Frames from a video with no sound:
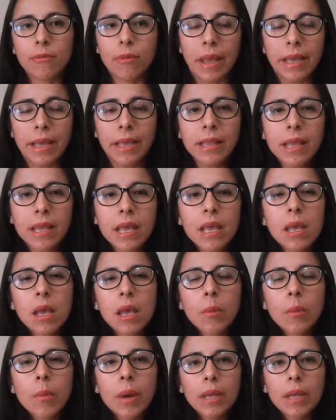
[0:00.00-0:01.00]
right?
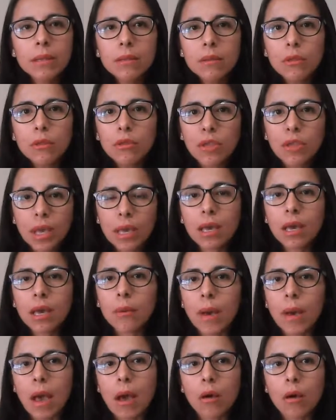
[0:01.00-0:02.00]
But think
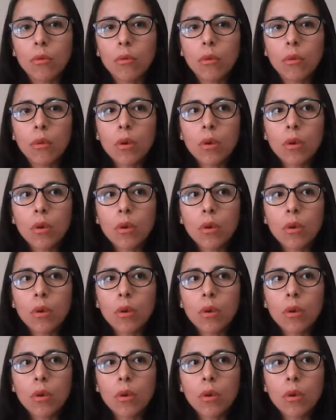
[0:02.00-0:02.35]
about